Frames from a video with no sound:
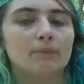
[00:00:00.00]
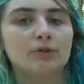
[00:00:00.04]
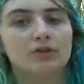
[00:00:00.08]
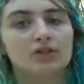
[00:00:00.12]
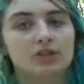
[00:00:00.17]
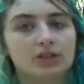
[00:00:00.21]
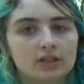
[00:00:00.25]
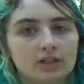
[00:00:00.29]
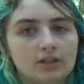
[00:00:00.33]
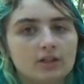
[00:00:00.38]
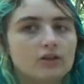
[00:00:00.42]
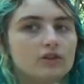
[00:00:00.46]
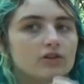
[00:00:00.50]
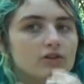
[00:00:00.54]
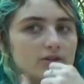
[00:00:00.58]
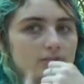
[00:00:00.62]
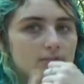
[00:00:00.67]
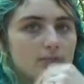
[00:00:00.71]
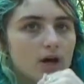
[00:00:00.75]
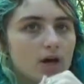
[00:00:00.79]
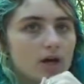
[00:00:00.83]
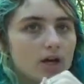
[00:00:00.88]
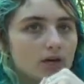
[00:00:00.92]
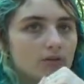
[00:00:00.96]
particular
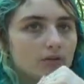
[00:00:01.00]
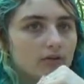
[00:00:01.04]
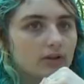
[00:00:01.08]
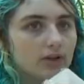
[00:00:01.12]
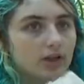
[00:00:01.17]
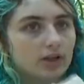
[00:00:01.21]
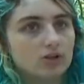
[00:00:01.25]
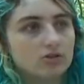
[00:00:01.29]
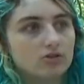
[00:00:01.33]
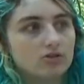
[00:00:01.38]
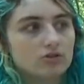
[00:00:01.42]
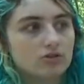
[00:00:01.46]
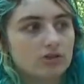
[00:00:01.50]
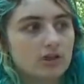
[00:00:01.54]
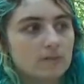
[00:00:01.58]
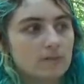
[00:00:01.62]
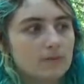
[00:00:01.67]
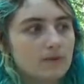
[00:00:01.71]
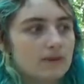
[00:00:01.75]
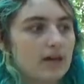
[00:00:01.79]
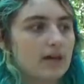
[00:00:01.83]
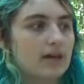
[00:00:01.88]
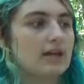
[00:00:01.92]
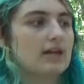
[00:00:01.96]
symbiotic relationship
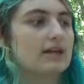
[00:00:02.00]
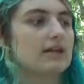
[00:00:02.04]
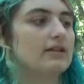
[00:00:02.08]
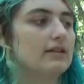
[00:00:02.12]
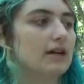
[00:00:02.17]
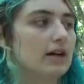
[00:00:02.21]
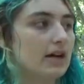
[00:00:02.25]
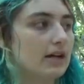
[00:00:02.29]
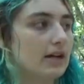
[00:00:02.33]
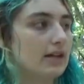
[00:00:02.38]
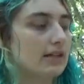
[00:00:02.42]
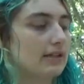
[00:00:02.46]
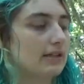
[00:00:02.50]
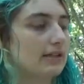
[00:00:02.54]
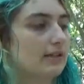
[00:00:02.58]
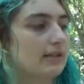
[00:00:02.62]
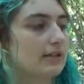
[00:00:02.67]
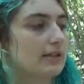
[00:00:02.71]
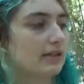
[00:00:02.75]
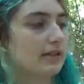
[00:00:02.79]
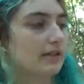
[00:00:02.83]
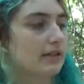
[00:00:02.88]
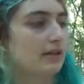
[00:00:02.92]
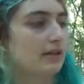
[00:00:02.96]
than it does